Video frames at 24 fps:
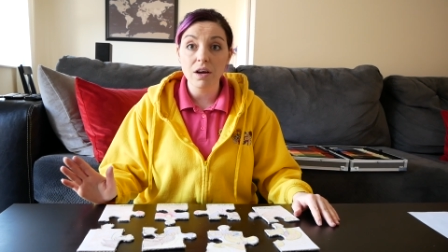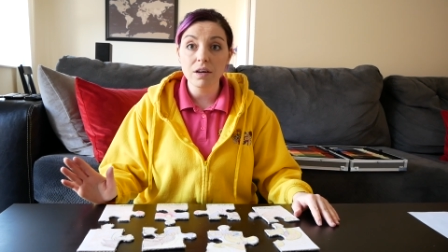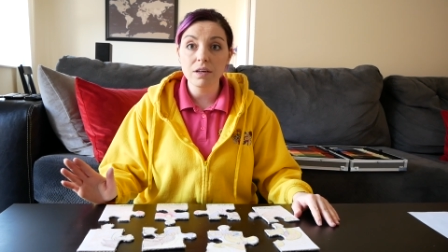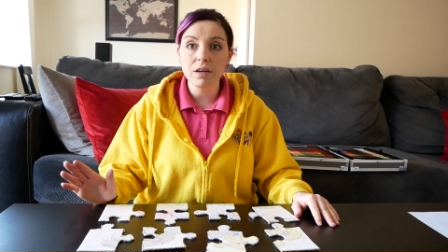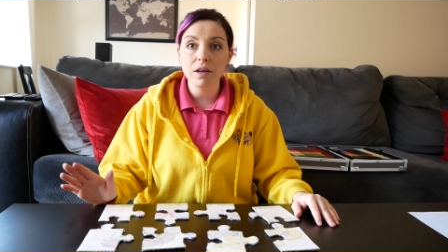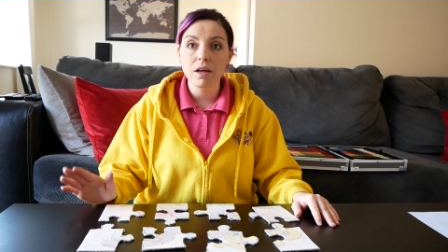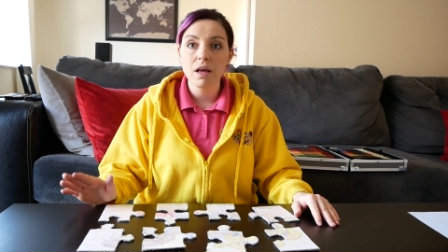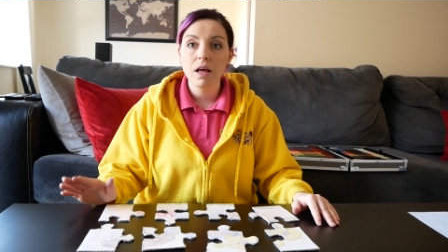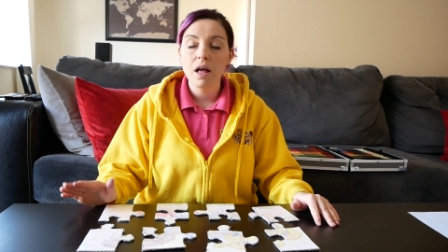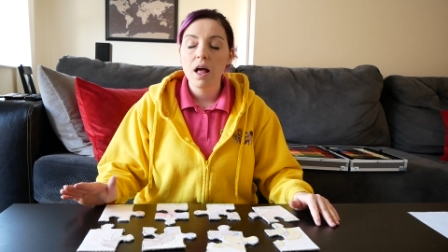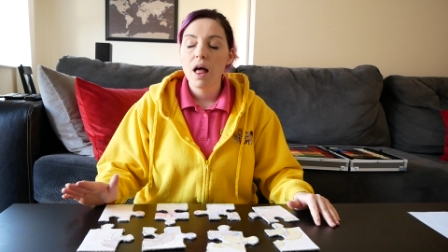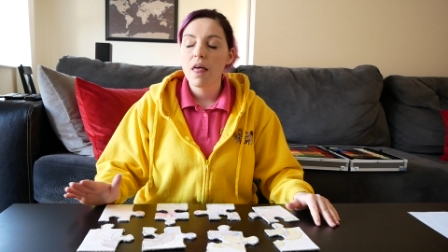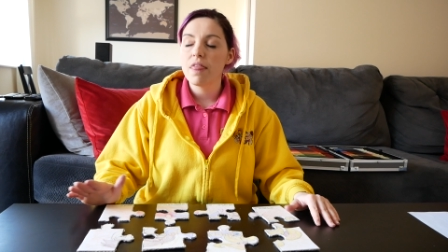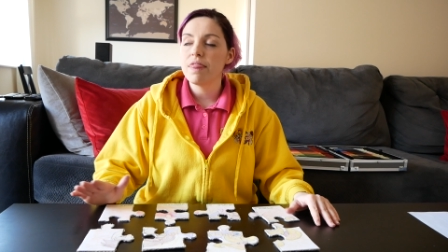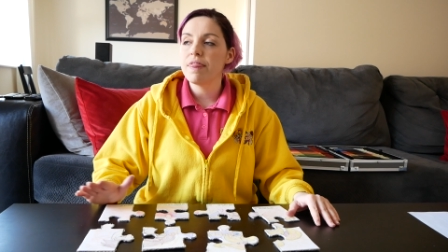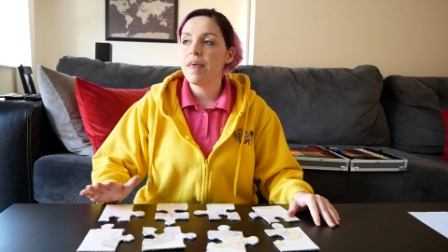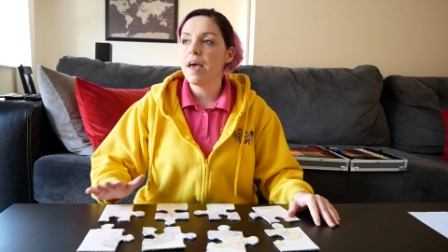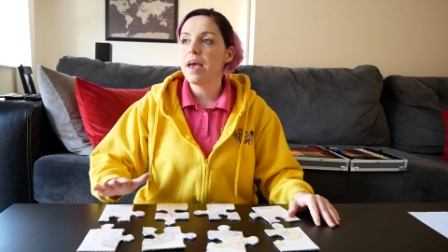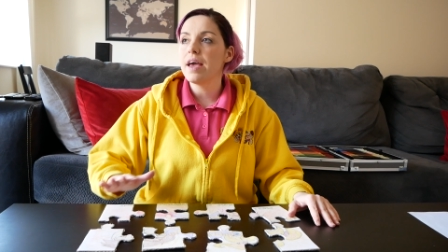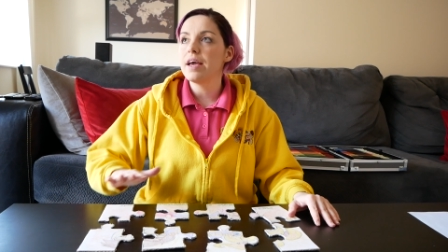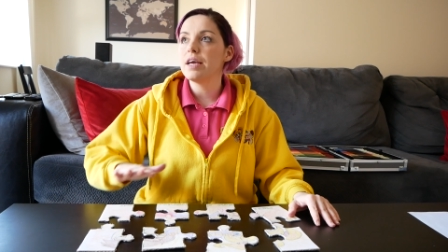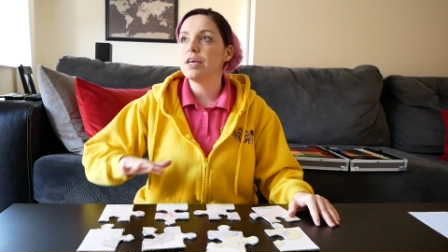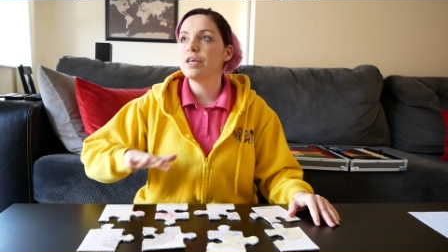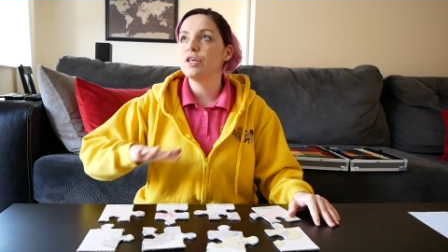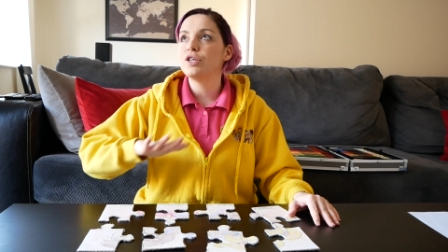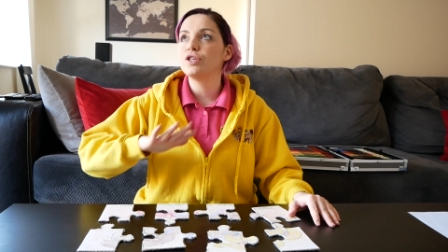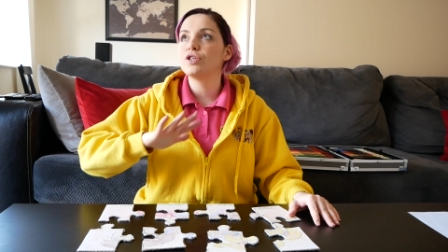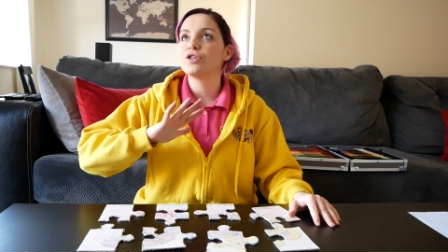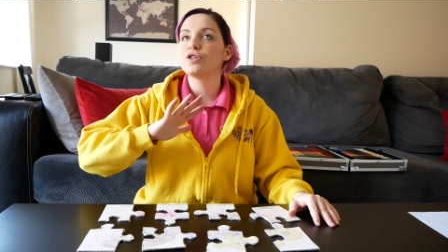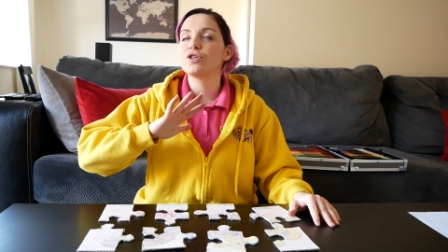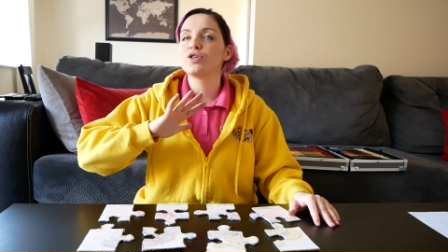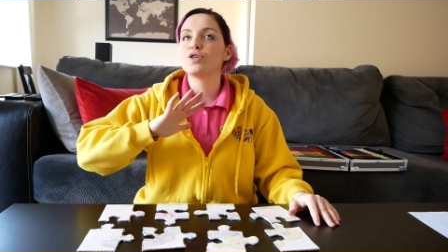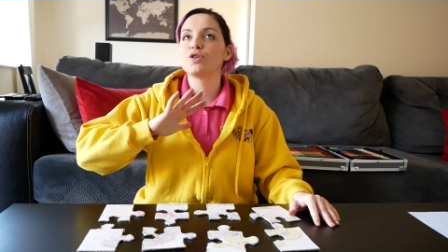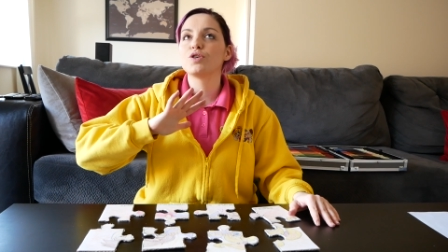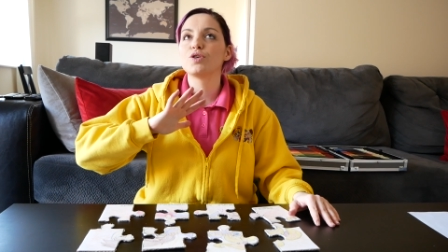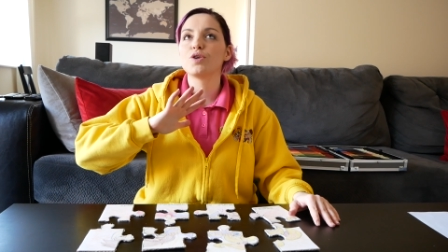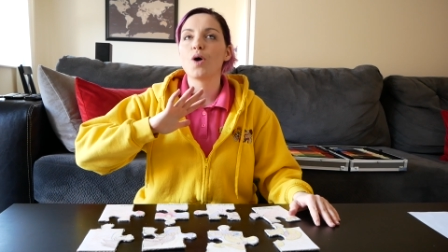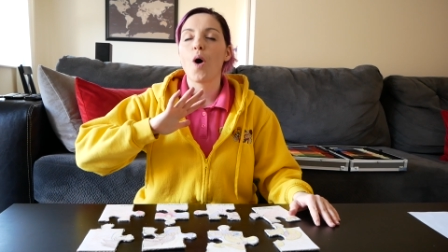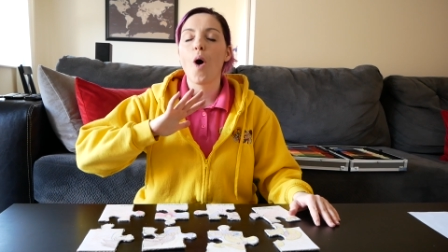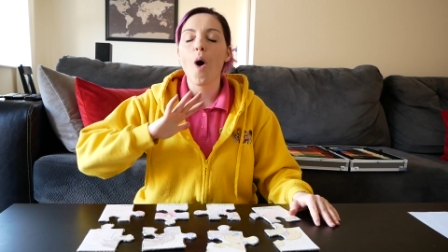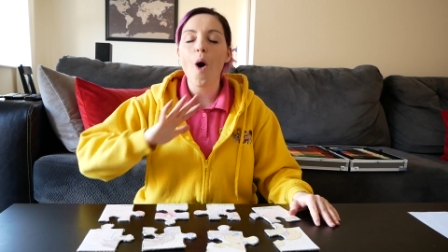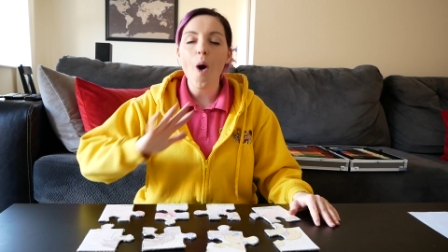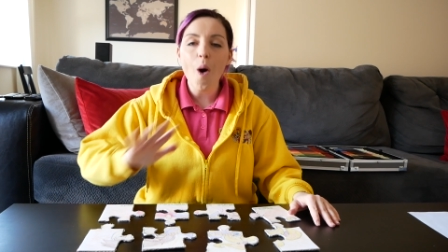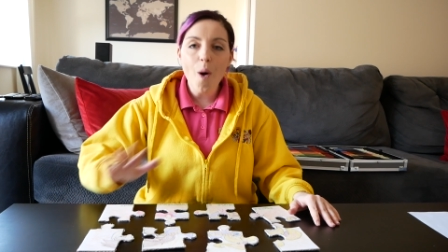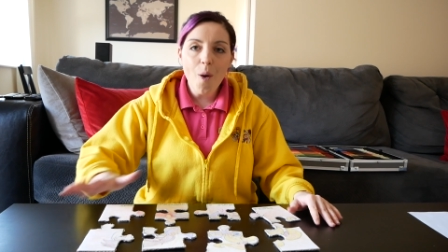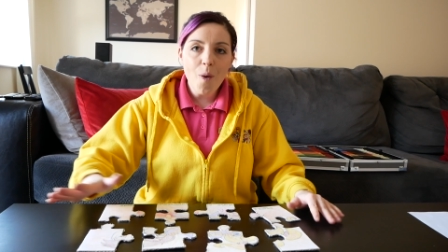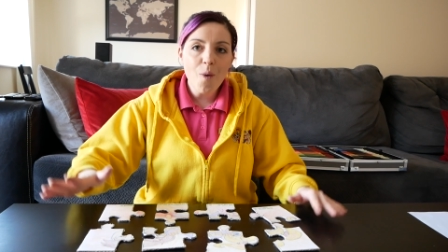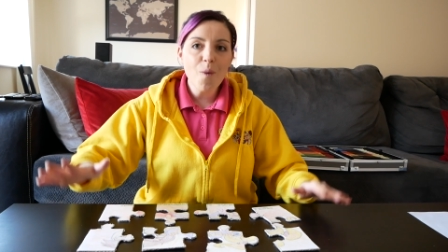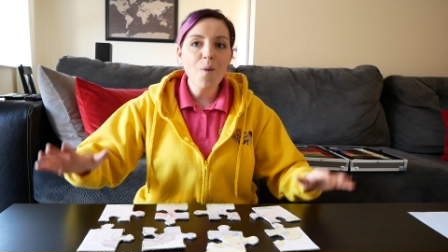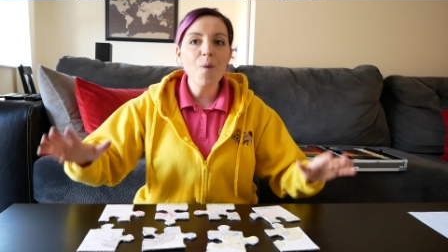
hunt, there is so